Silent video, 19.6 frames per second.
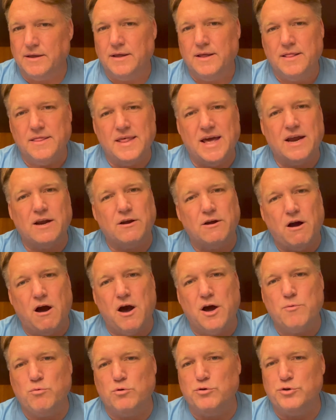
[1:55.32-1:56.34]
that
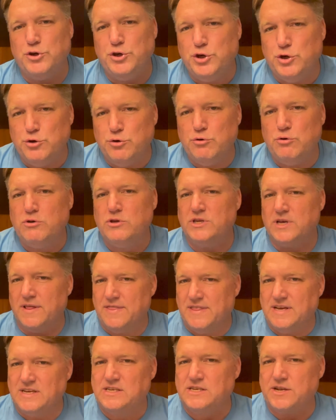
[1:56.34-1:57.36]
God will use
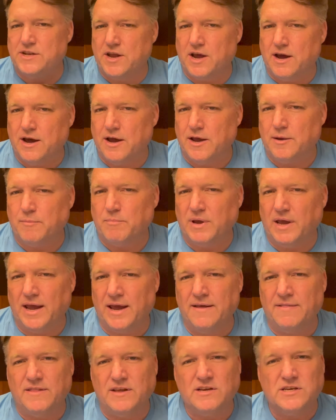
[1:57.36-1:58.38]
this time
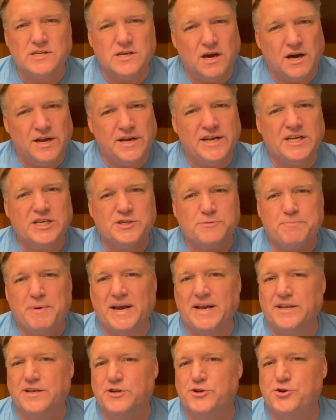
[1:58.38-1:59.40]
and this
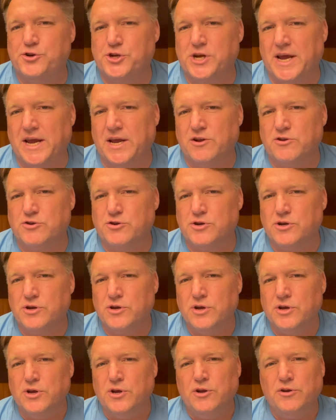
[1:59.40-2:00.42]
unexpected change
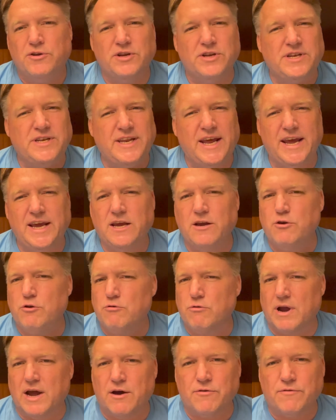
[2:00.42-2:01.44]
to take
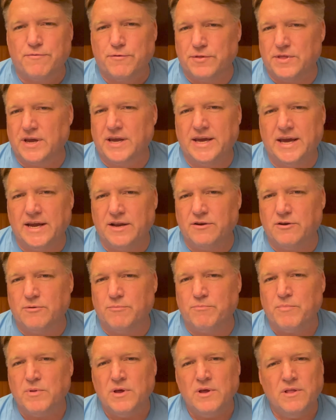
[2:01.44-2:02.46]
ground for the
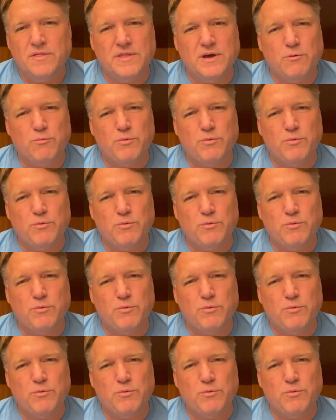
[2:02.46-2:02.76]
kingdom, that